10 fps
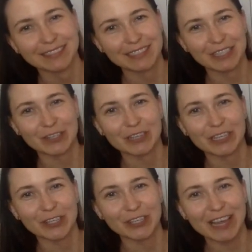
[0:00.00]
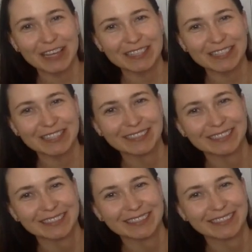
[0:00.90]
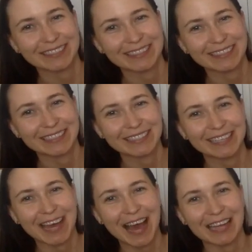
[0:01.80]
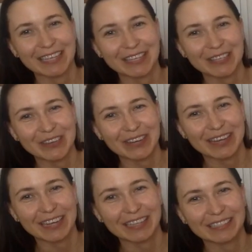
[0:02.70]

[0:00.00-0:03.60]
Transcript: Can you kick your legs? I can do it.